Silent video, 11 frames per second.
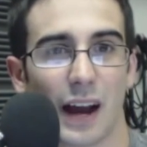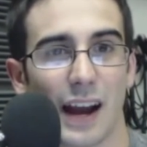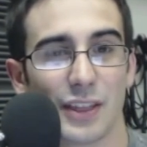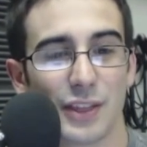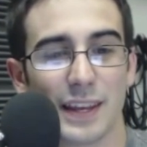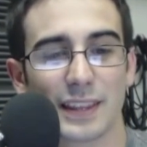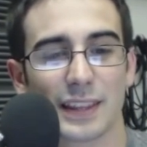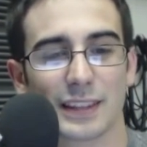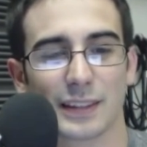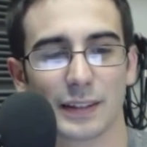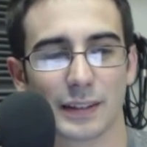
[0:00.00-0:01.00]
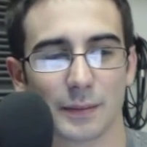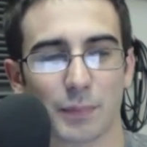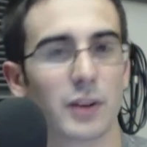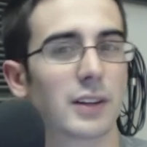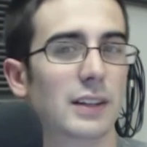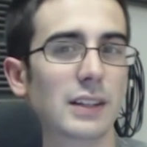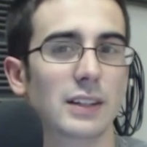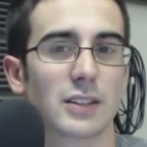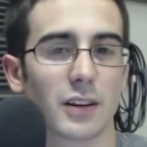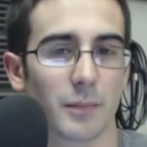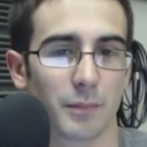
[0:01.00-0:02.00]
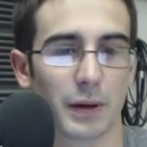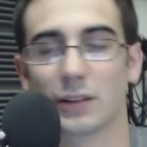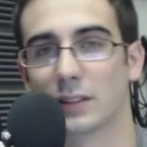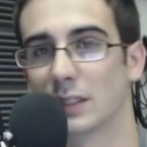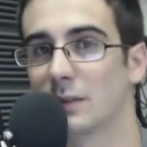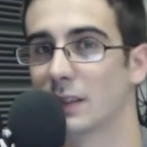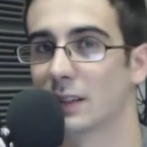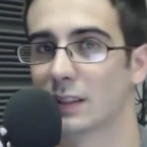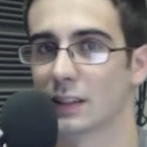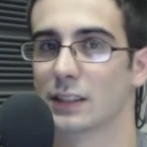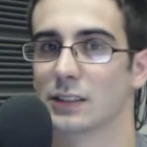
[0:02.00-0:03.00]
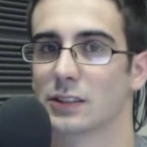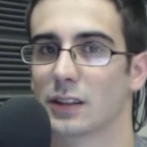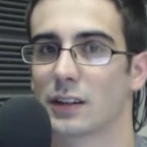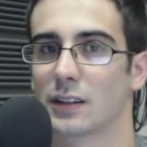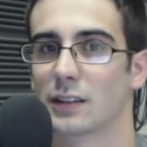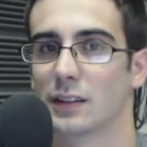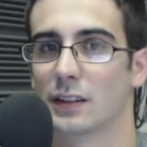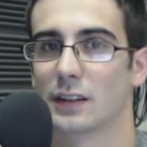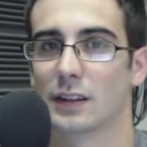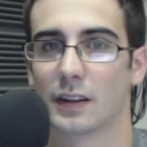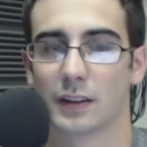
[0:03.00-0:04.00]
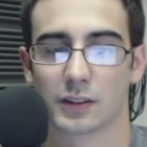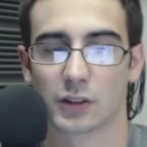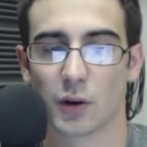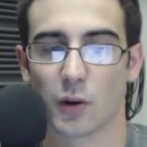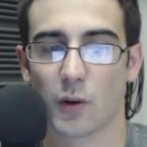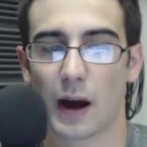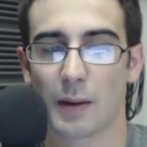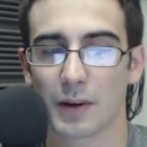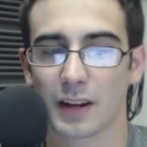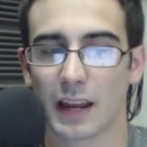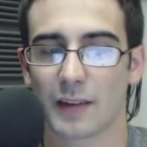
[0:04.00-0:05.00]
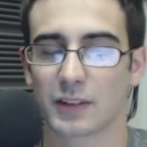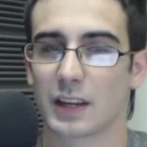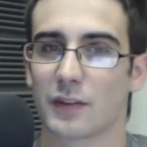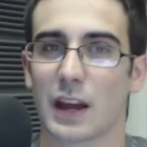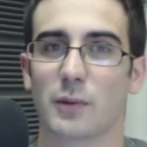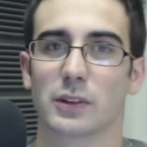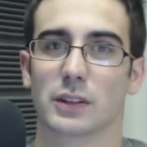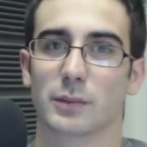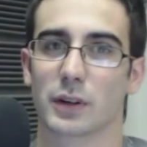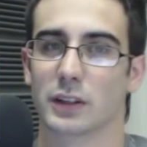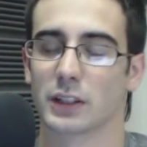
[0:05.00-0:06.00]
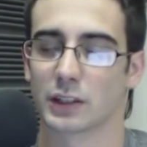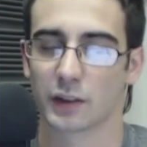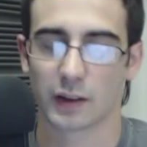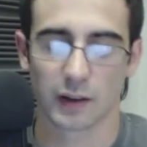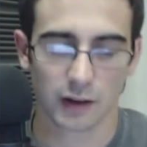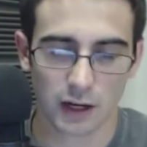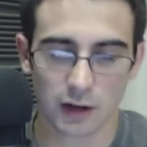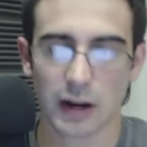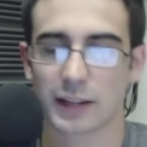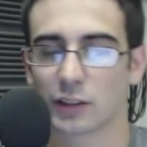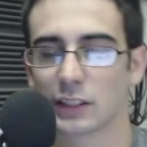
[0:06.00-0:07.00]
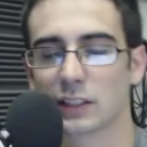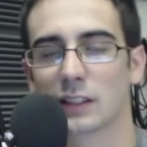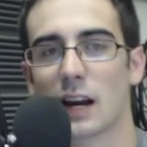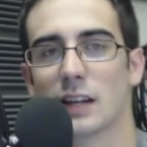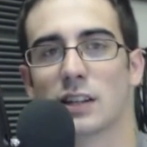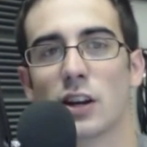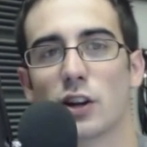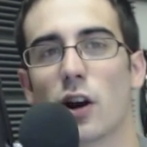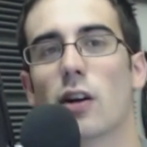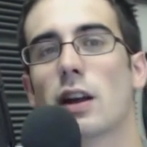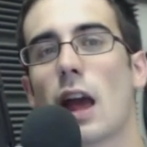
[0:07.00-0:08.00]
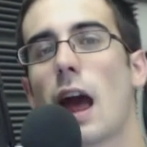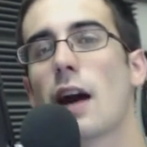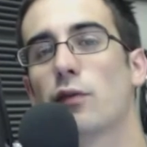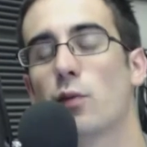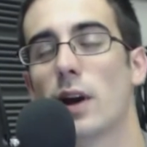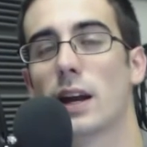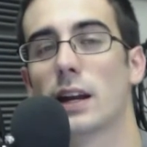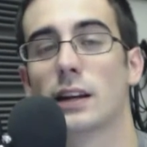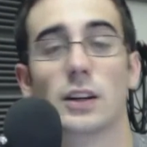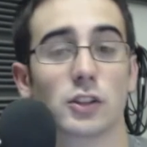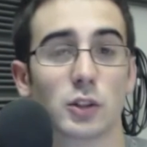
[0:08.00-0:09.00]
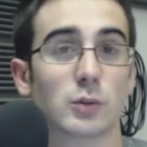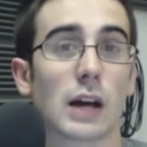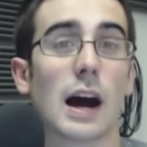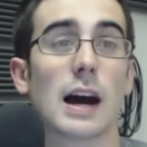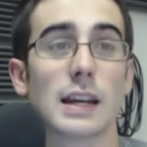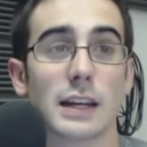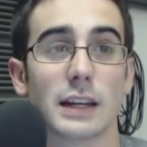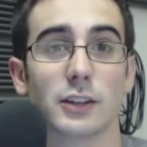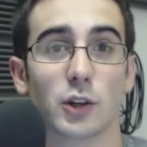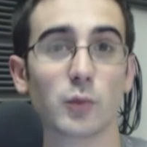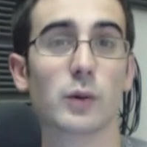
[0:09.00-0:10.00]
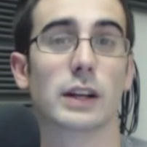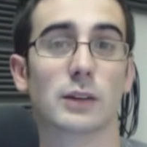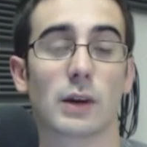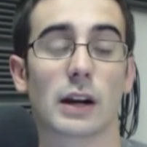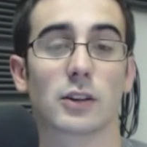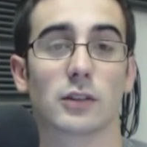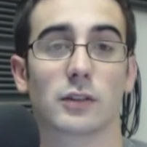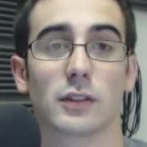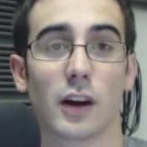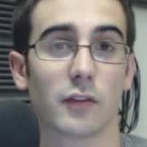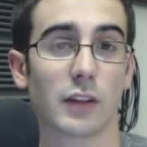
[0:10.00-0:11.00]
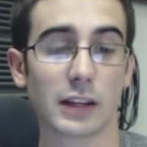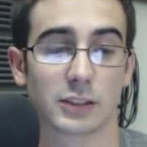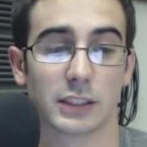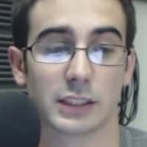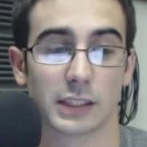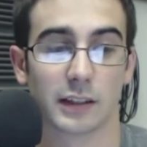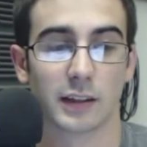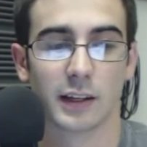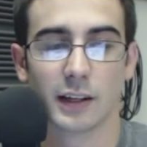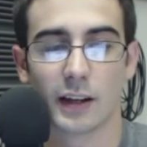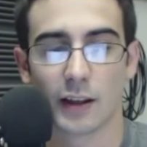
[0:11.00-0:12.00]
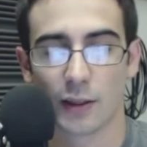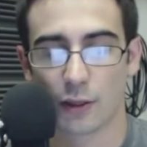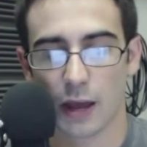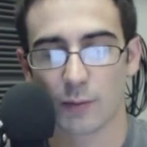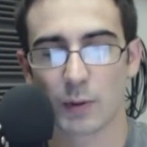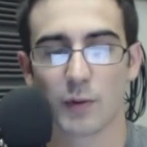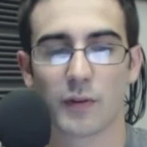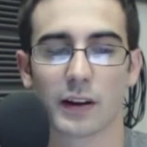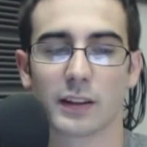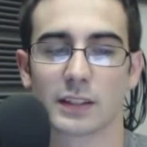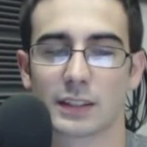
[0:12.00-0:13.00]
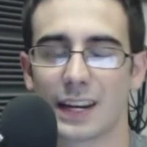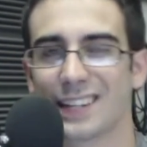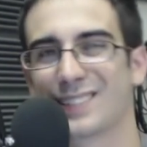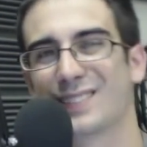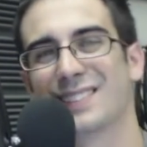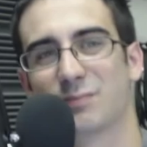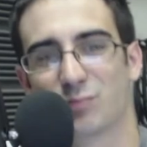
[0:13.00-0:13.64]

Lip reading: I think that the Buccaneers are a better team than the Titans are. So I'm going to have to give that one to the Buccaneers. Congratulations, guys. You're already halfway to tying your winning record of last season. Then we move on to the Saints.